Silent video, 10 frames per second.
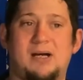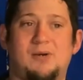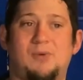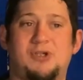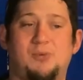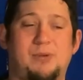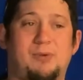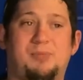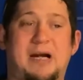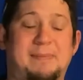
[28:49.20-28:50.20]
which we
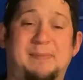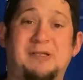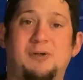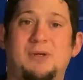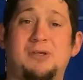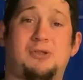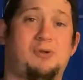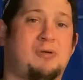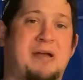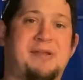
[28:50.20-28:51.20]
will probably be doing
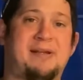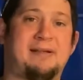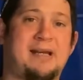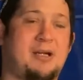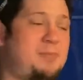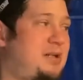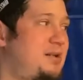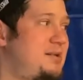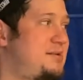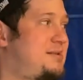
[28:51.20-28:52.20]
sooner rather than later,
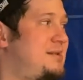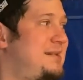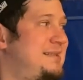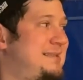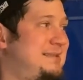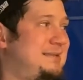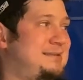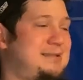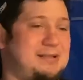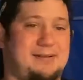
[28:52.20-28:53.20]
because
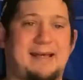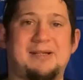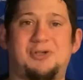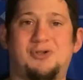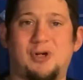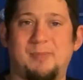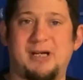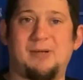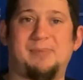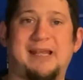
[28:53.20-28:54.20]
that
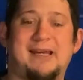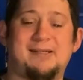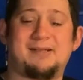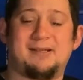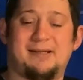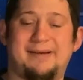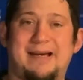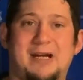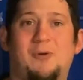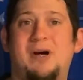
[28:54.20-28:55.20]
strawberry blend,
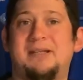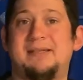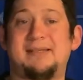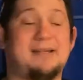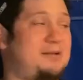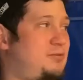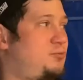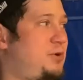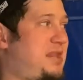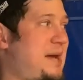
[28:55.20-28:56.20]
I don't want to sit
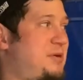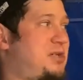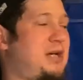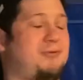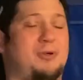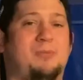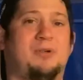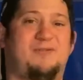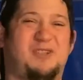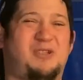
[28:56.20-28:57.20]
with that much headroom
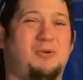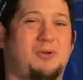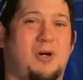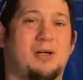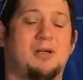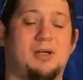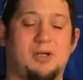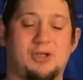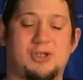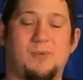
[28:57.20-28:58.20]
for too long.
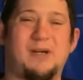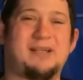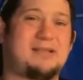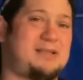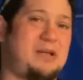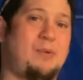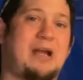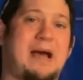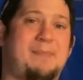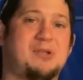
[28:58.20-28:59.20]
So we're going to see what
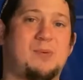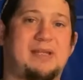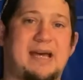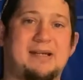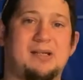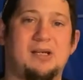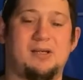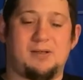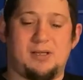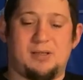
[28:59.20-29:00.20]
happens with that.
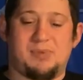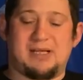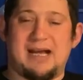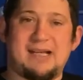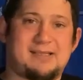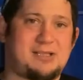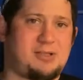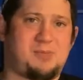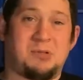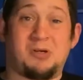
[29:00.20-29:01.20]
But guys, this
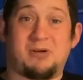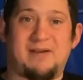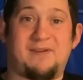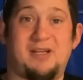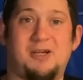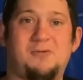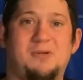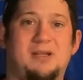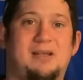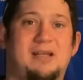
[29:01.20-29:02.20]
has been a great video.
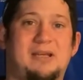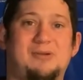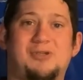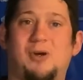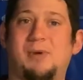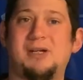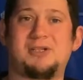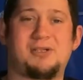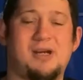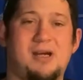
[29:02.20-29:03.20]
Thank you so
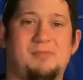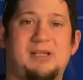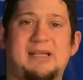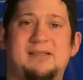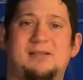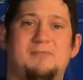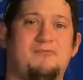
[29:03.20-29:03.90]
much. Please